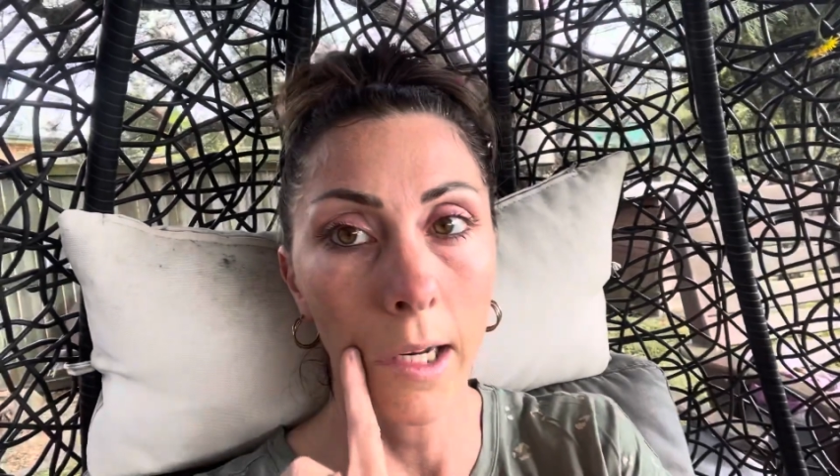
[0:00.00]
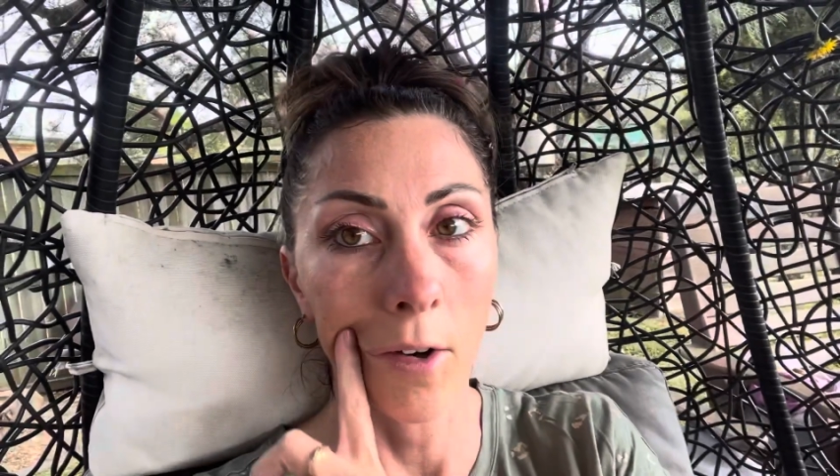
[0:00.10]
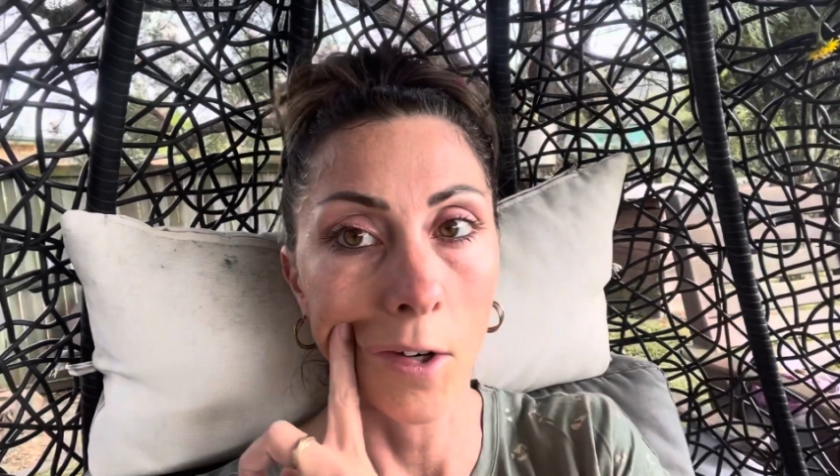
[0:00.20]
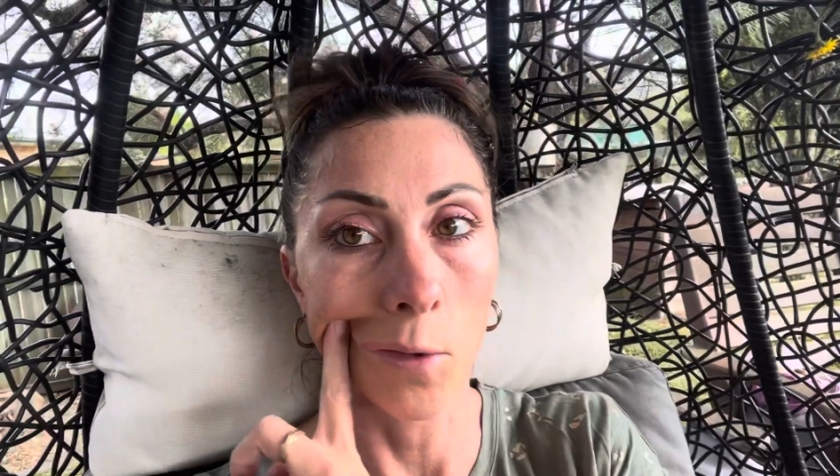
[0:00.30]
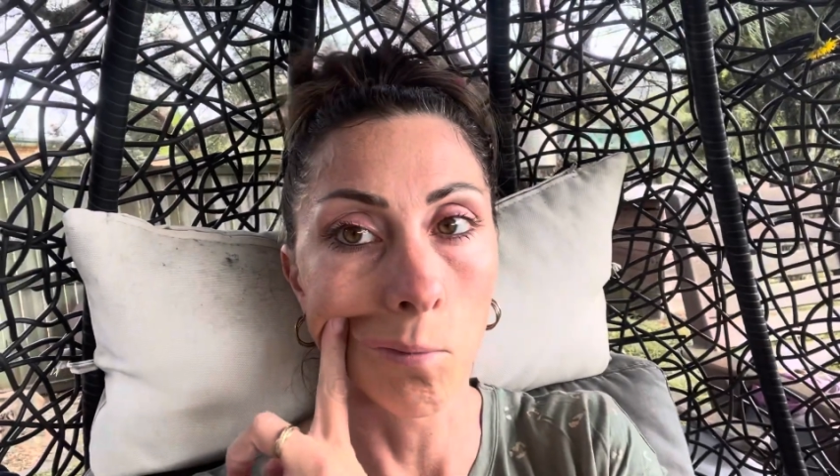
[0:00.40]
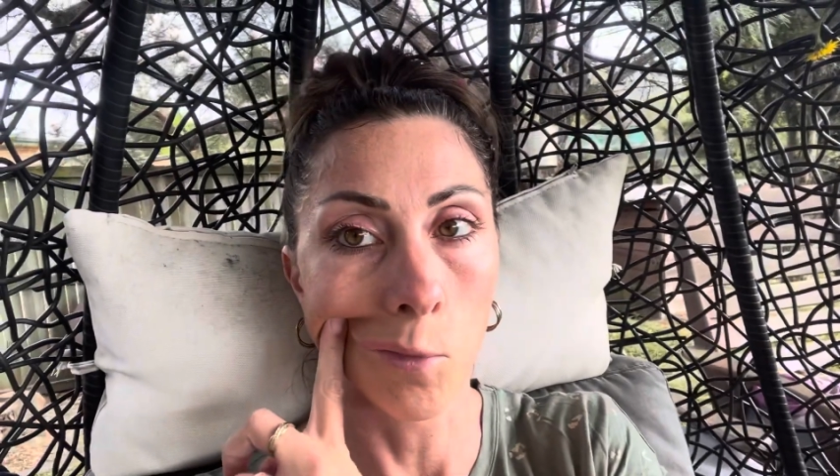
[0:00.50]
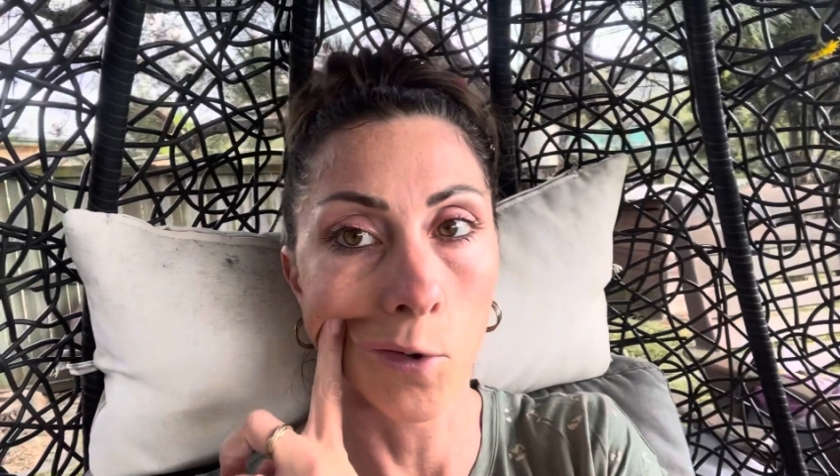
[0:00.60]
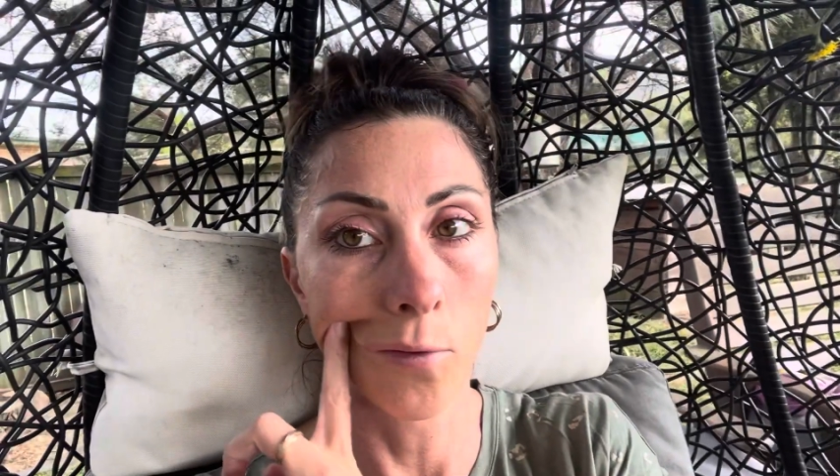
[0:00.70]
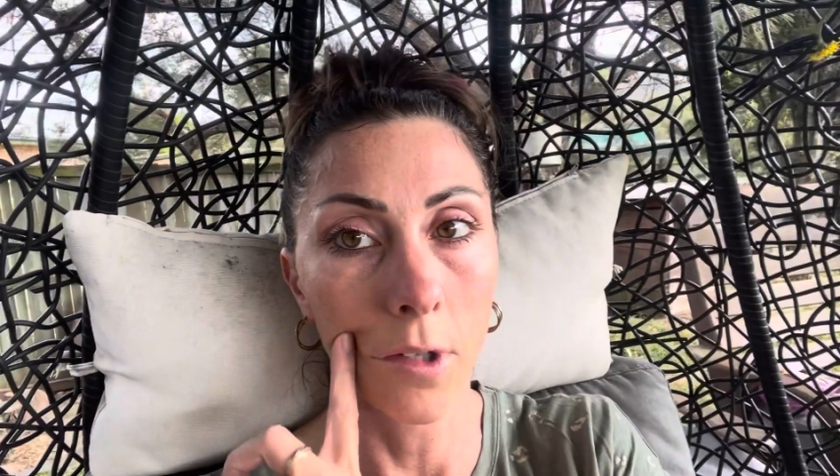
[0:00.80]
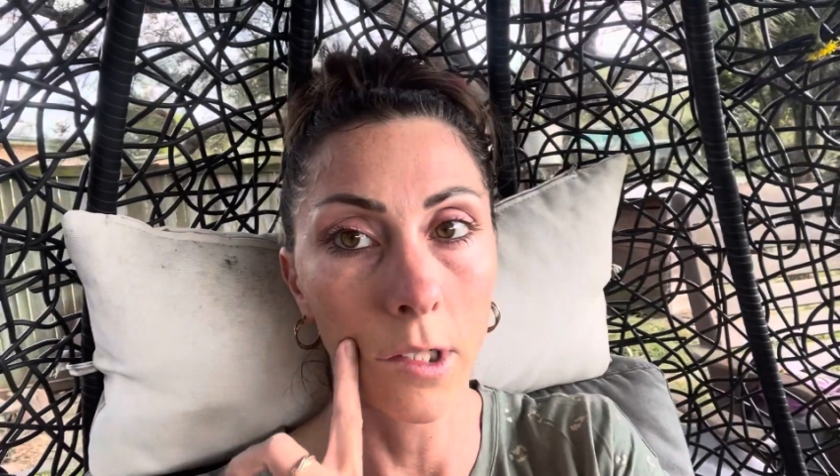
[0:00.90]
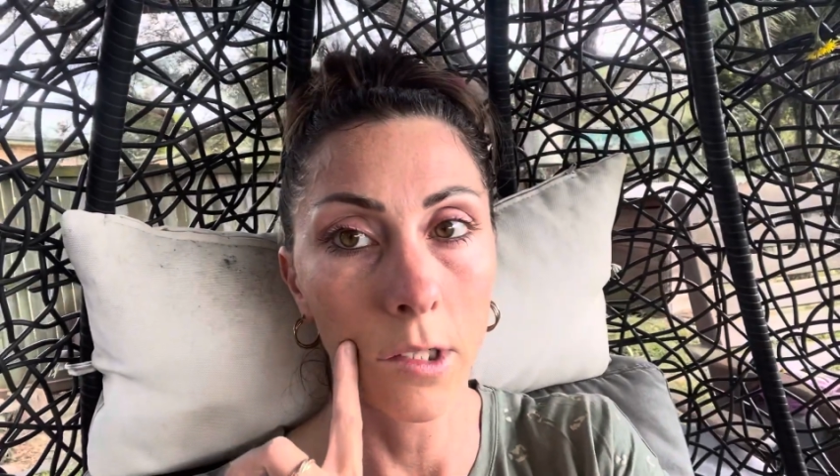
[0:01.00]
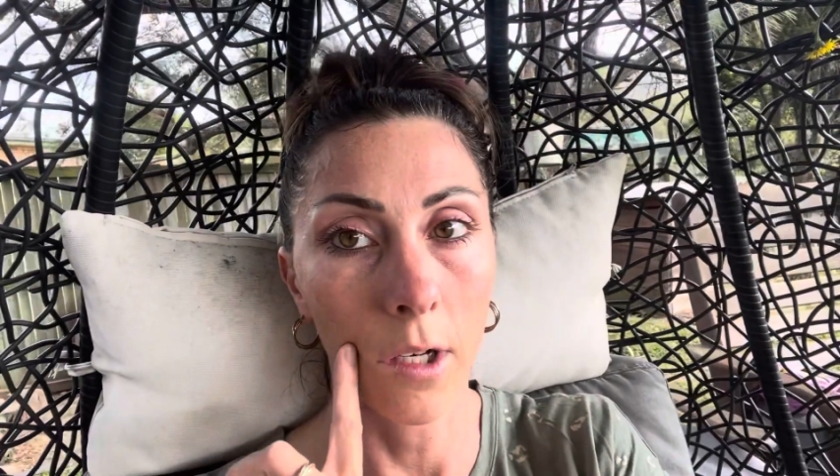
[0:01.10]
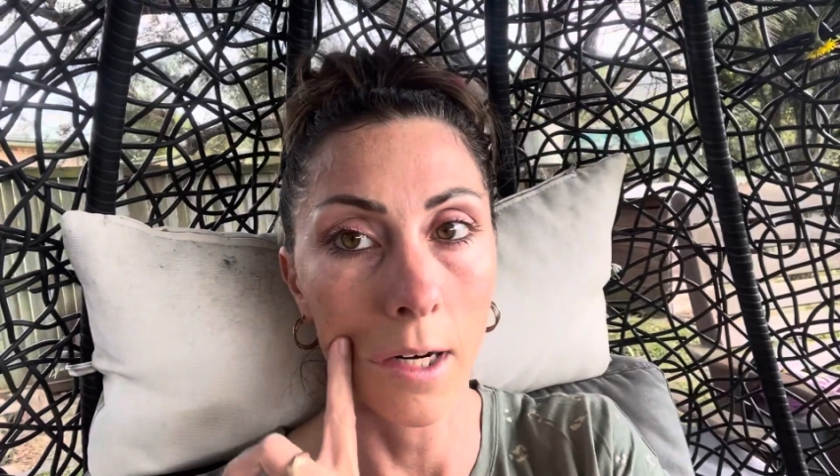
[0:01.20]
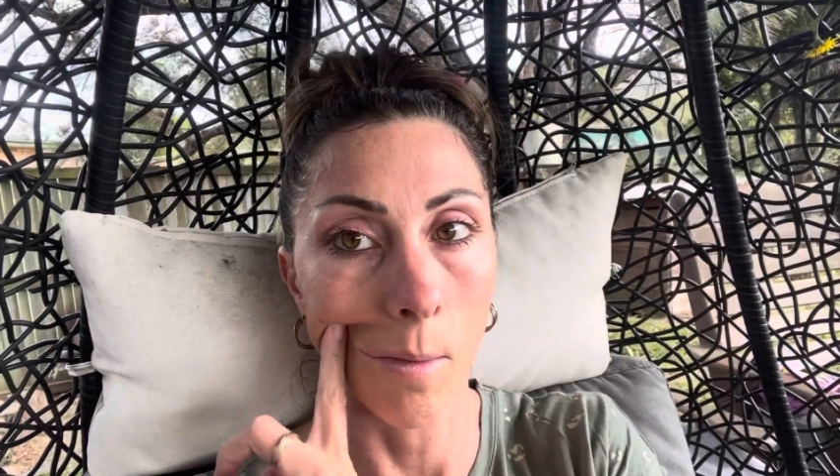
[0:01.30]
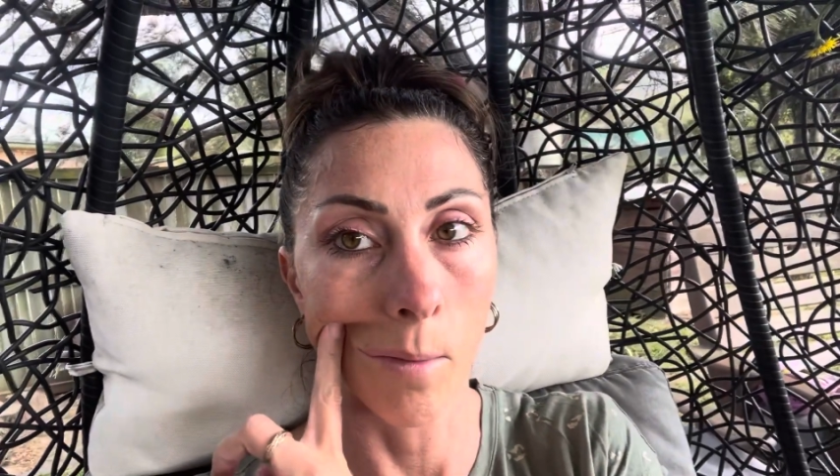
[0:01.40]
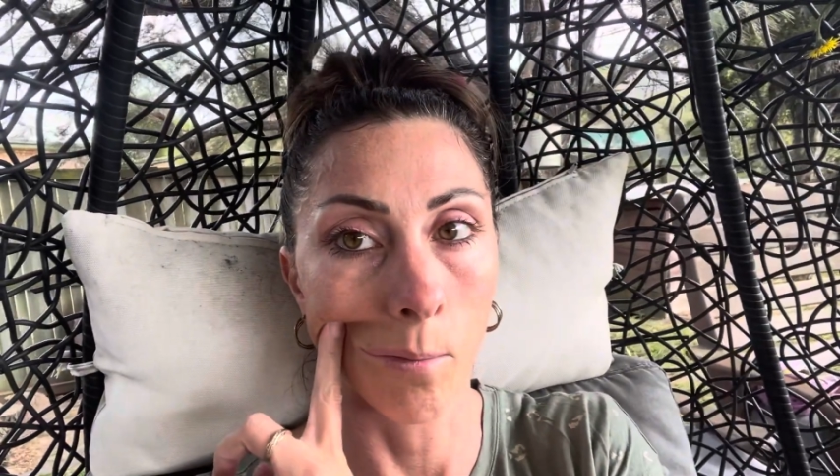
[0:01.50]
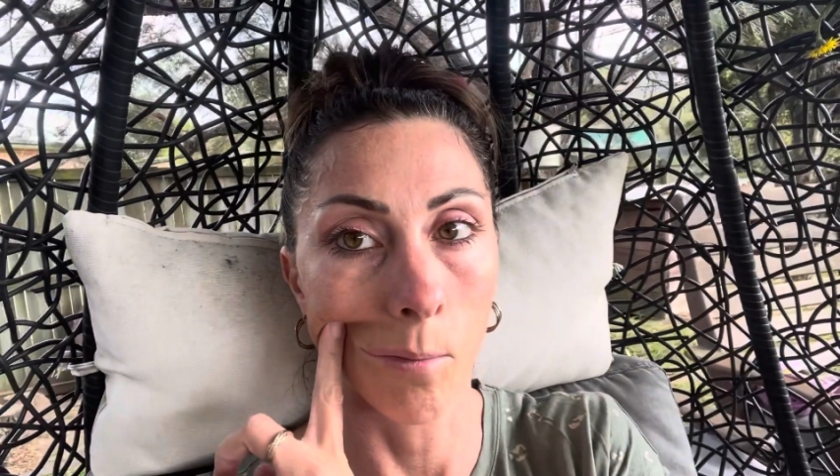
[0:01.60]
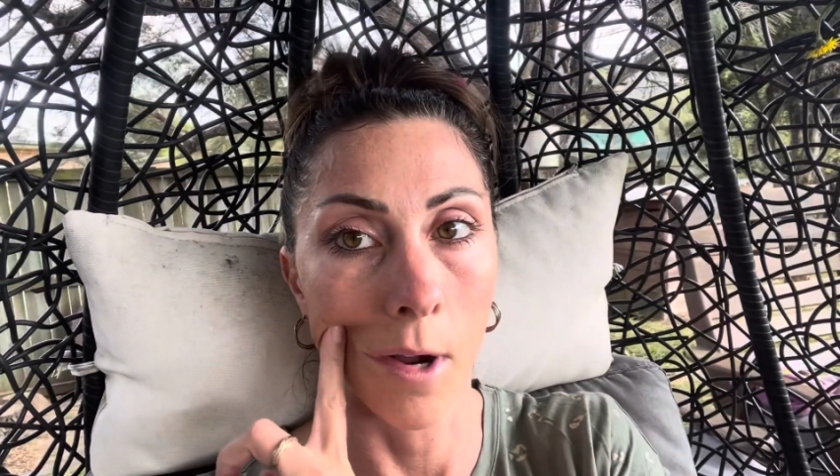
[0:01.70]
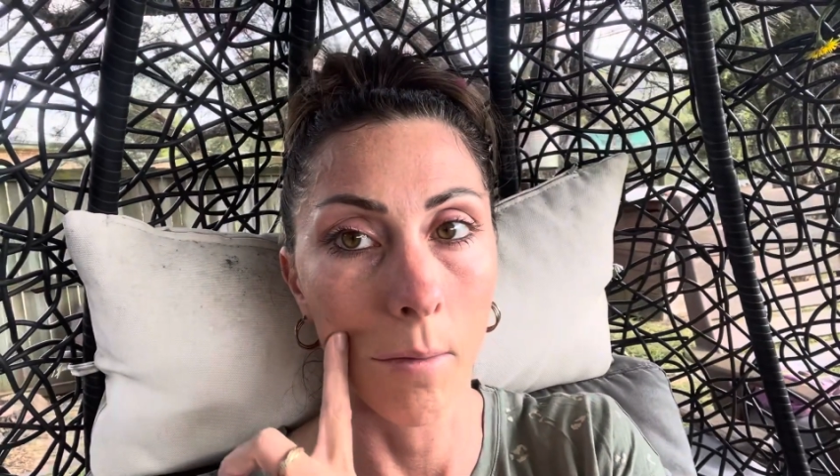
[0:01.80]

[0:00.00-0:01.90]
and I could move this side of my